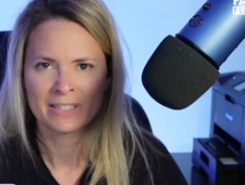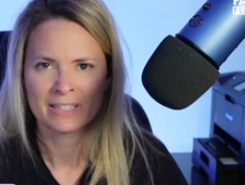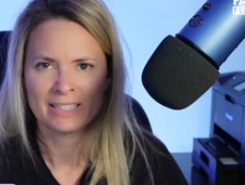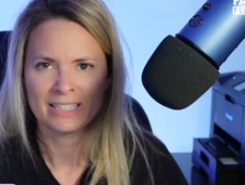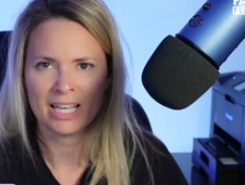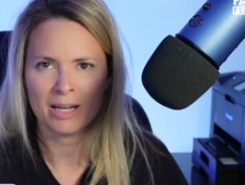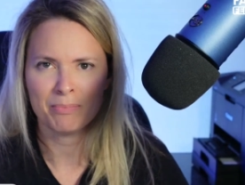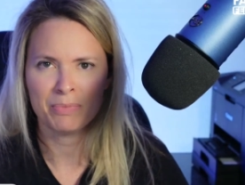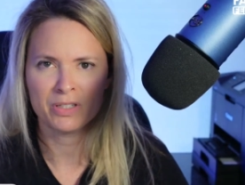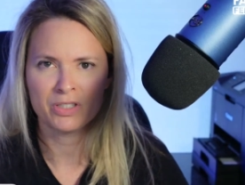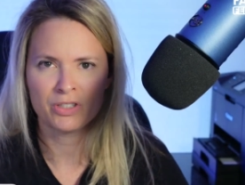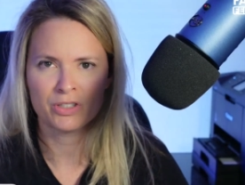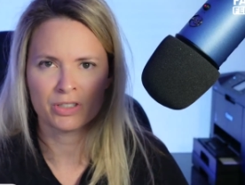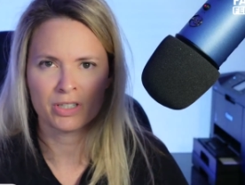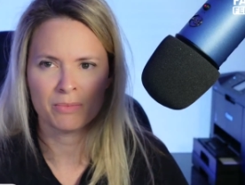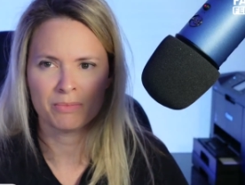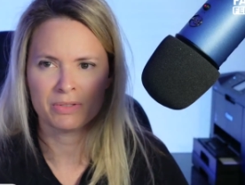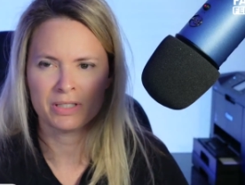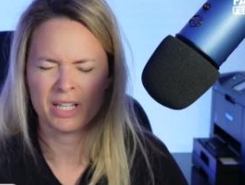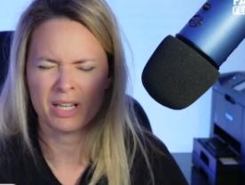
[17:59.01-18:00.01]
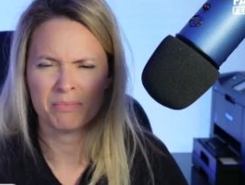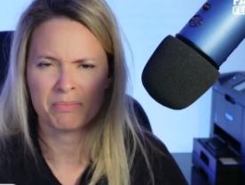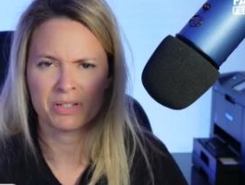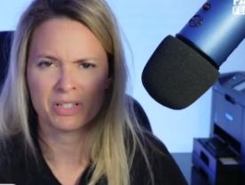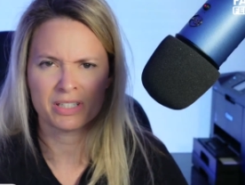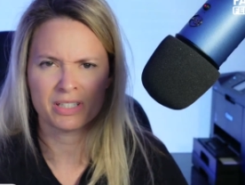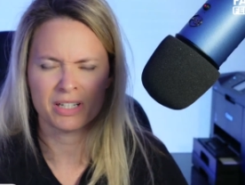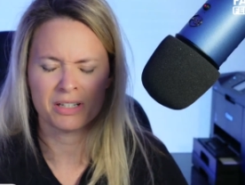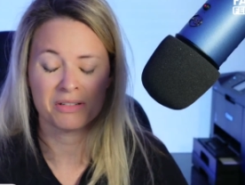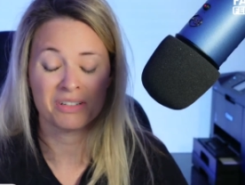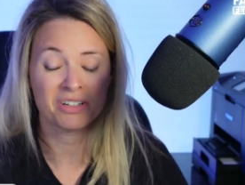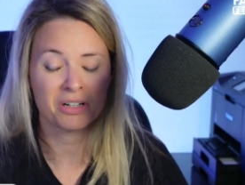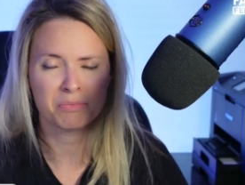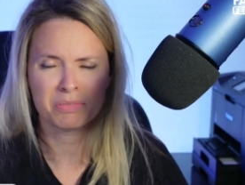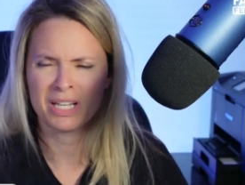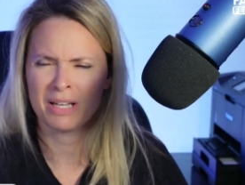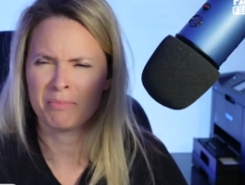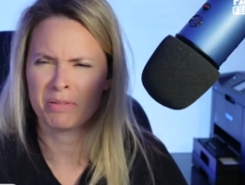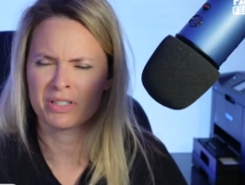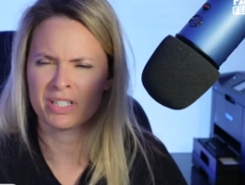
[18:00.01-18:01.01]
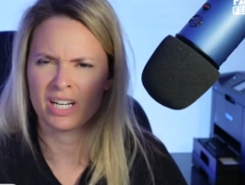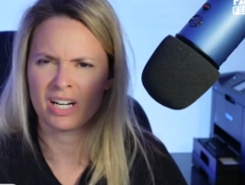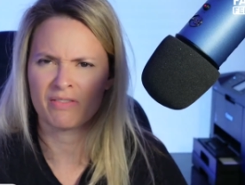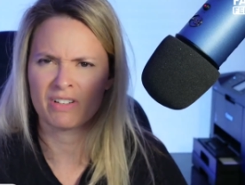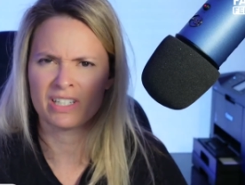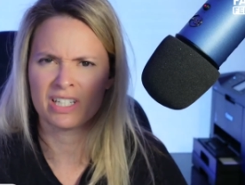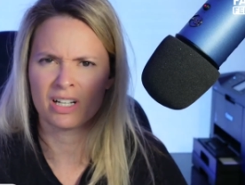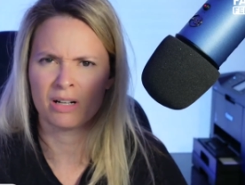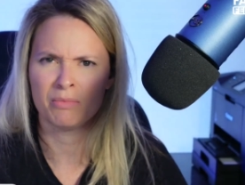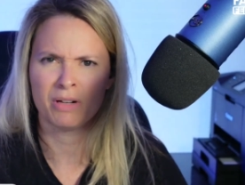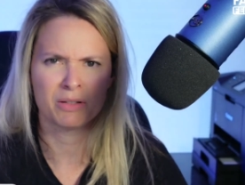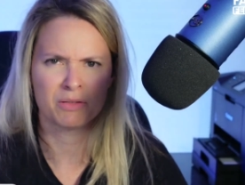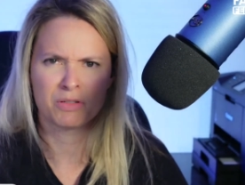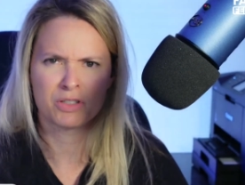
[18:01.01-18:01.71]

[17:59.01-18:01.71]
Yeah, but you're up 10%. You're up 10% every single month.